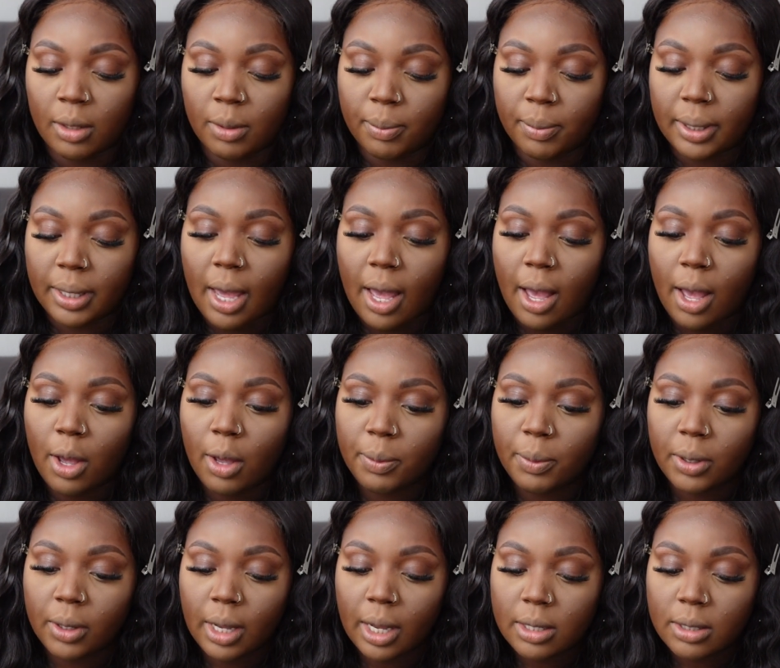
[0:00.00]
But yeah, I hope
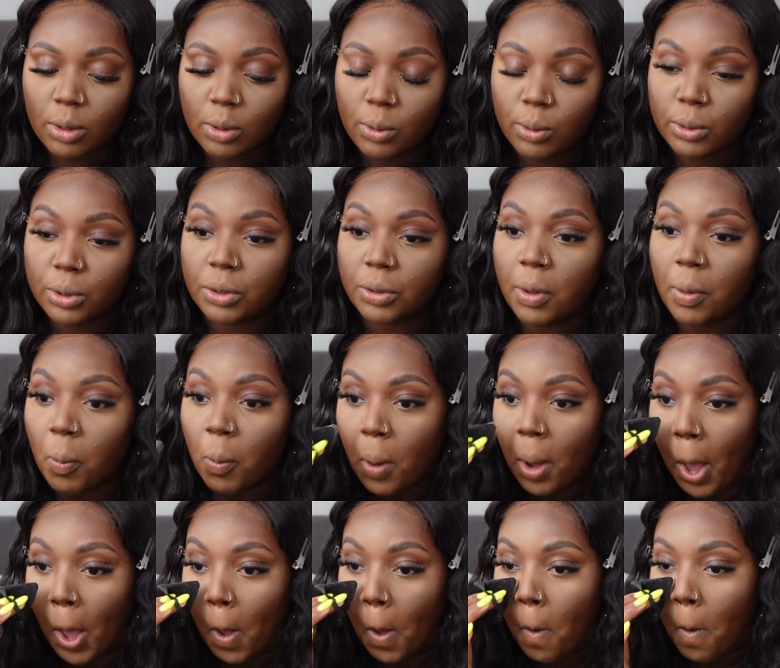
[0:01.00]
you guys are all doing
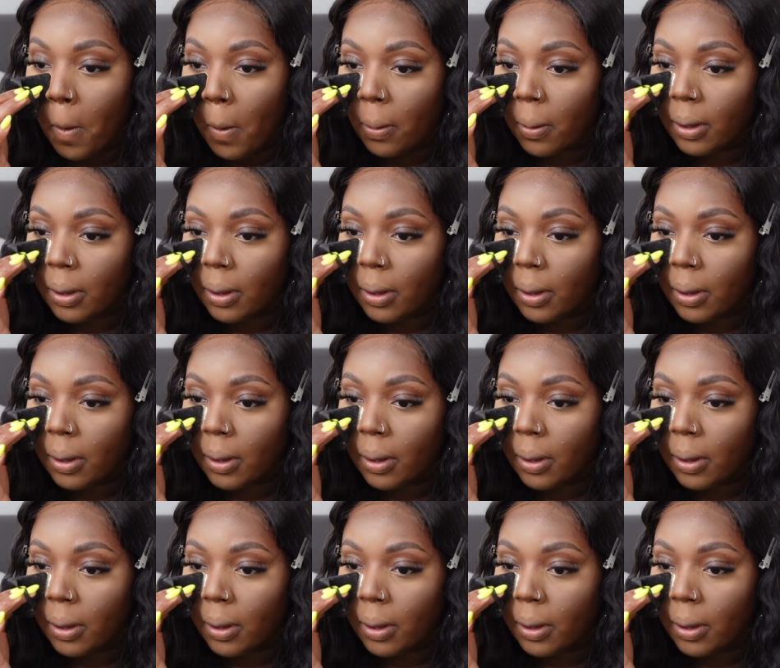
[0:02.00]
well,